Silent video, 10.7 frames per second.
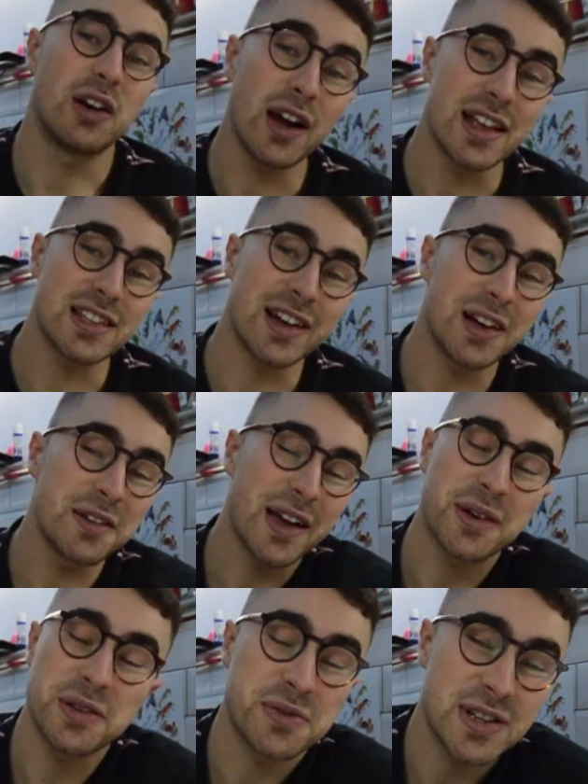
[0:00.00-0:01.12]
All right, so I hope
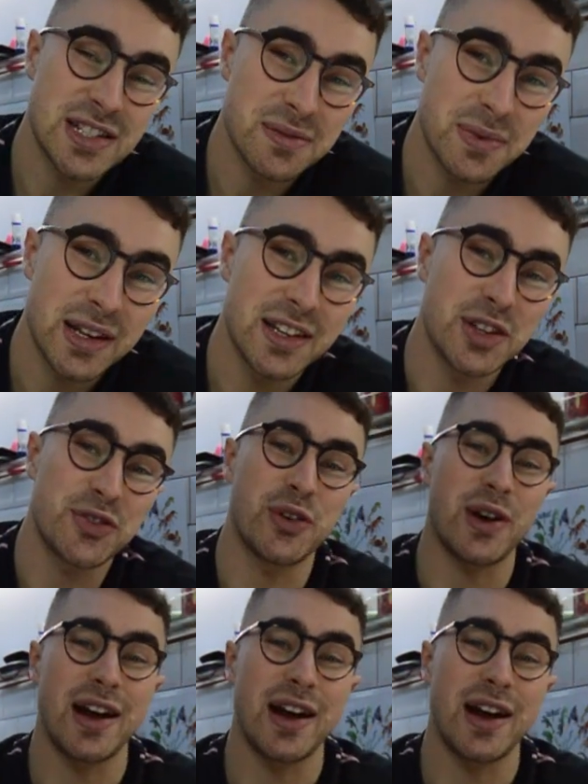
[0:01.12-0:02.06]
that was reasonably useful.